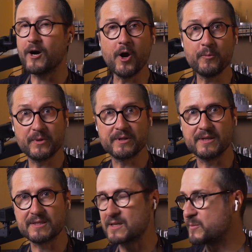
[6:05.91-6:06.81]
I hope that
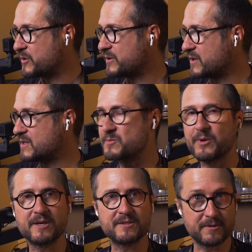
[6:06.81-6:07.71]
this type of thing
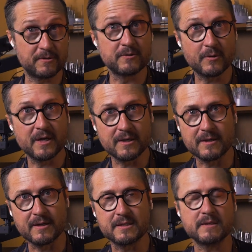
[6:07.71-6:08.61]
inspires you to try it,
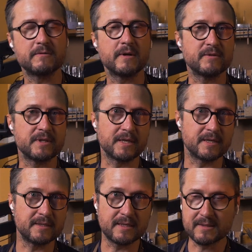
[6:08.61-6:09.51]
at least if you haven't done
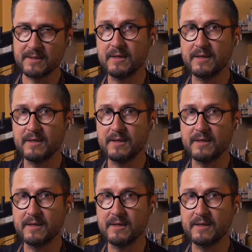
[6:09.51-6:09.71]
it yet.